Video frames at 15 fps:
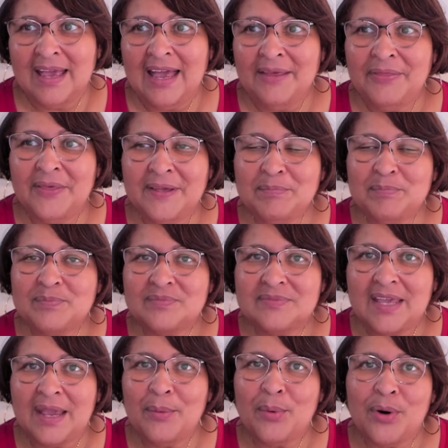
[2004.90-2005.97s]
I think
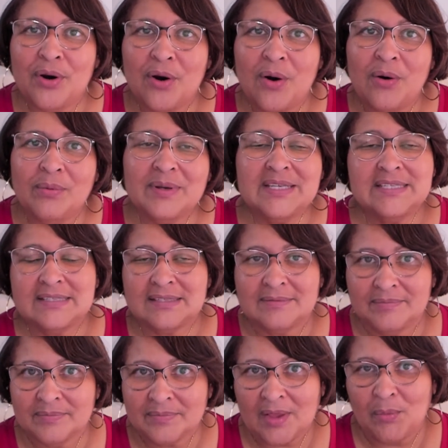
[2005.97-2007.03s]
they were always,
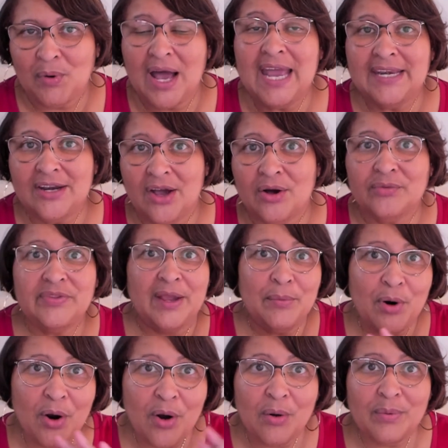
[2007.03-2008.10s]
well, I know they
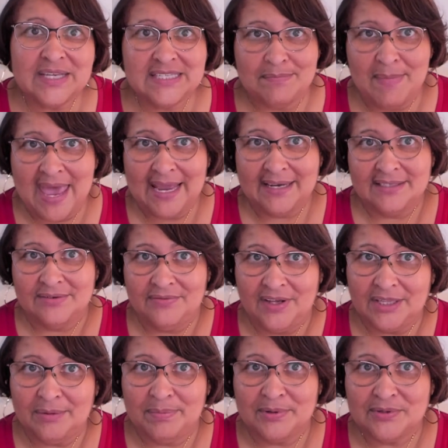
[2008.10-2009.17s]
were always Mac
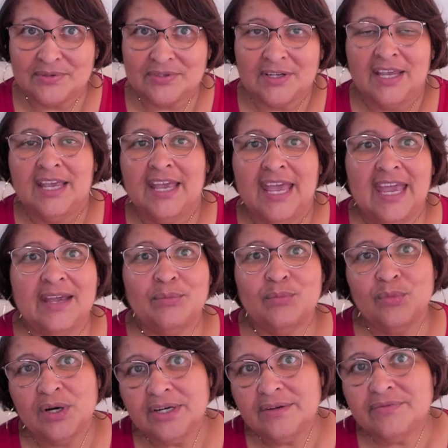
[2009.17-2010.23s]
developers. And
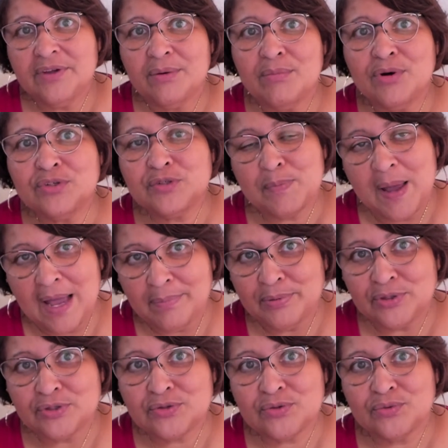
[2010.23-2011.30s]
one of their most
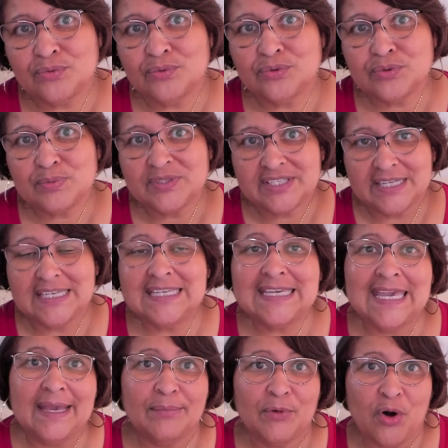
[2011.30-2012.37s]
popular tools was
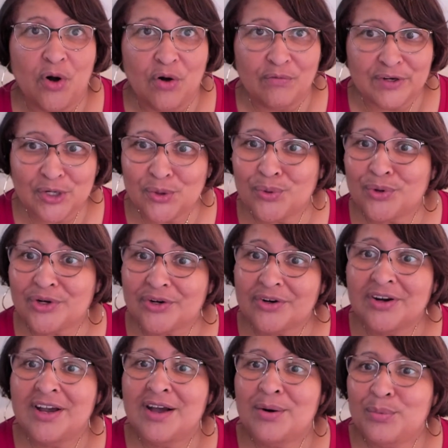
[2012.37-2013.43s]
Ecamm Call Recorder,
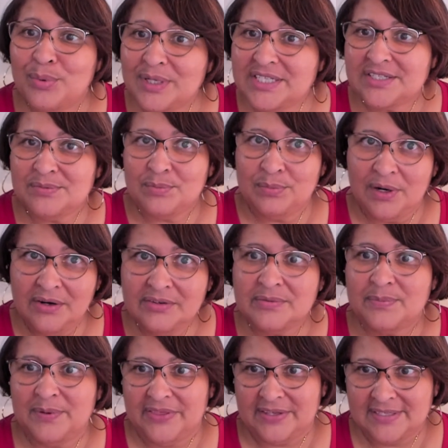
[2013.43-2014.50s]
which worked
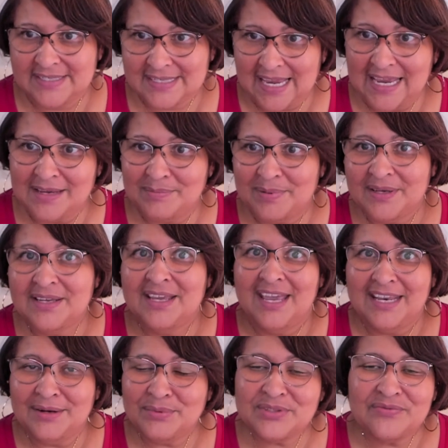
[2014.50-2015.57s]
with Skype.
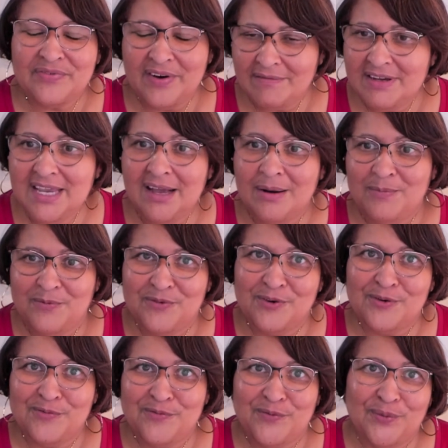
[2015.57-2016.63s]
And it was very
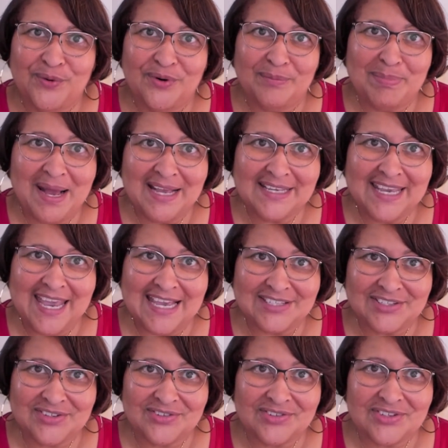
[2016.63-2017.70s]
helpful for
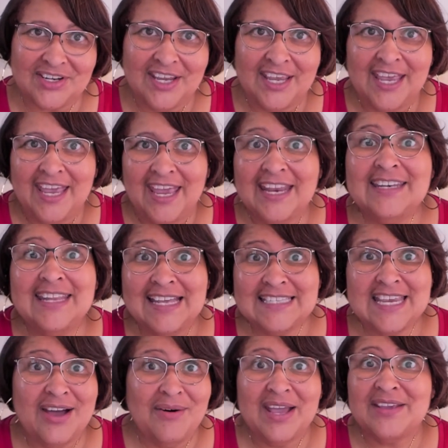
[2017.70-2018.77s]
podcasters. And
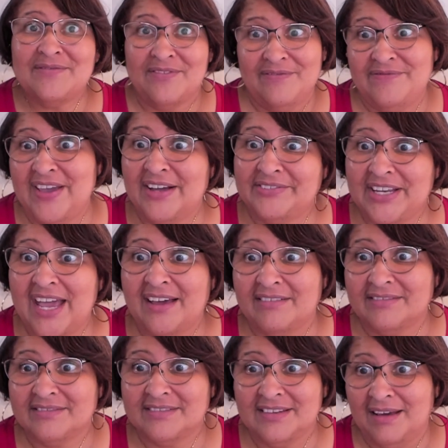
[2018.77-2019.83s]
that's how I even found out
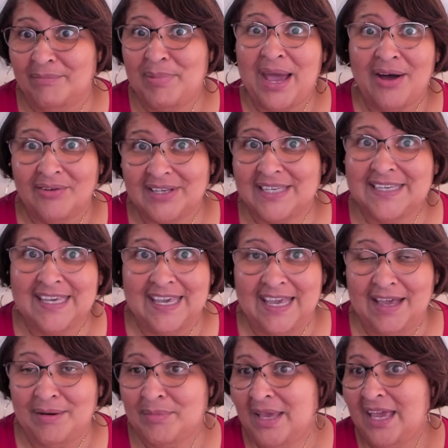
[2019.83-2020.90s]
about
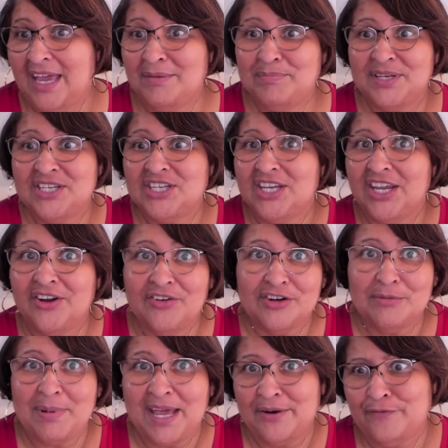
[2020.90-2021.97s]
Ecamm. I'd been hearing
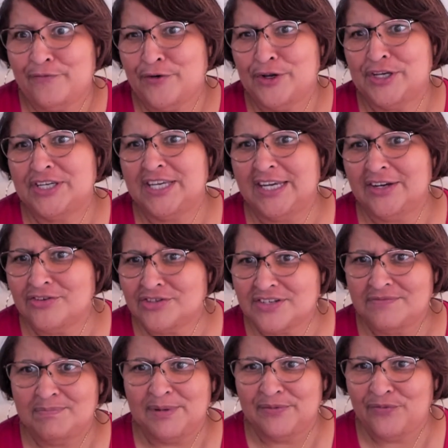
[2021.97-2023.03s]
about it for years,
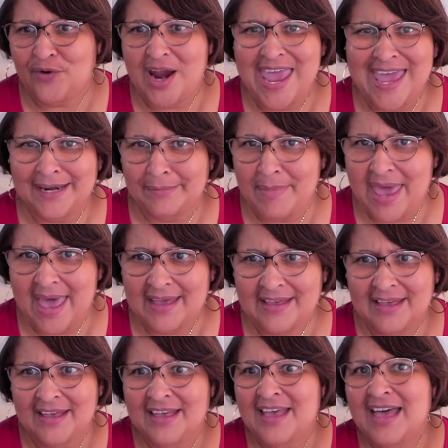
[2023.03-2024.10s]
even before I had a Mac.
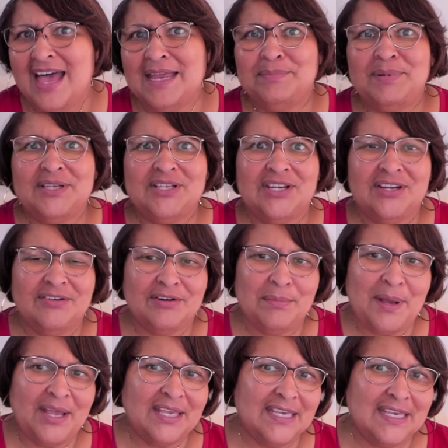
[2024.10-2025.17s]
I'd been hearing
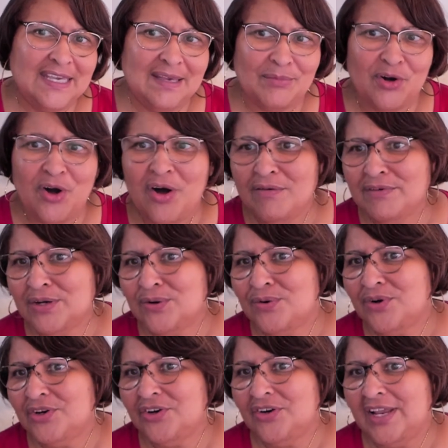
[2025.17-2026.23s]
about Ecamm Call
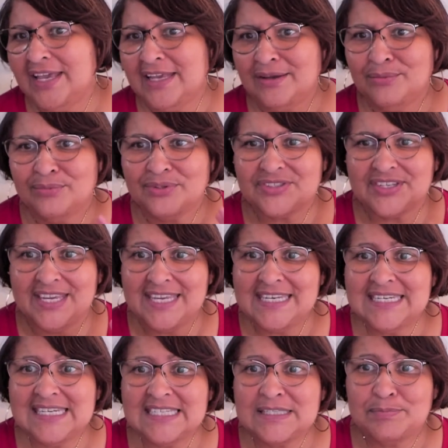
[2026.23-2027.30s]
Recorder like it was
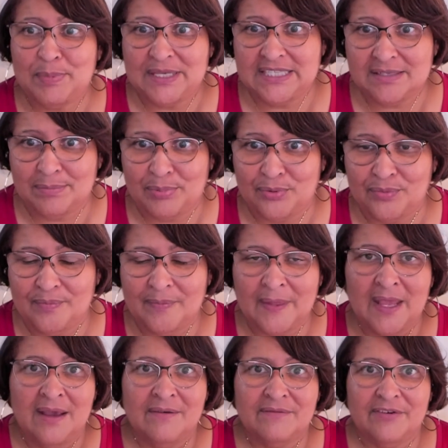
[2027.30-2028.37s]
indispensable
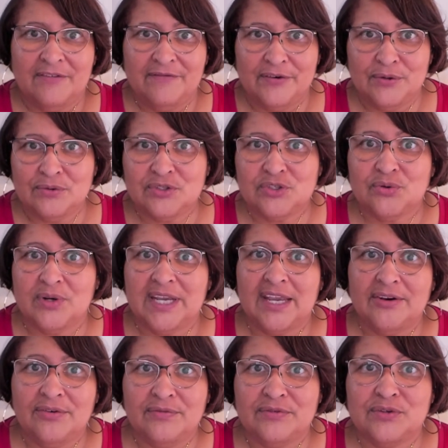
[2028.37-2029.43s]
for folks doing
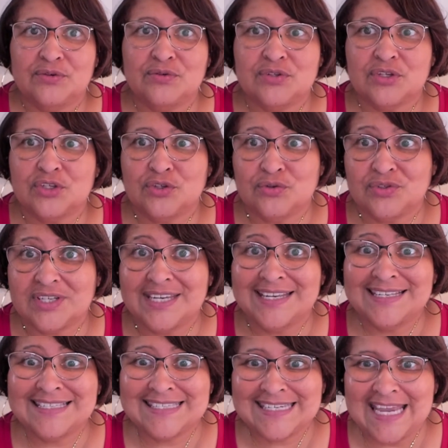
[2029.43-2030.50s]
interviews using
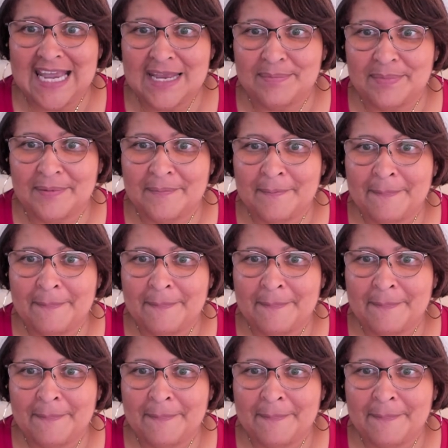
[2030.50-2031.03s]
Skype.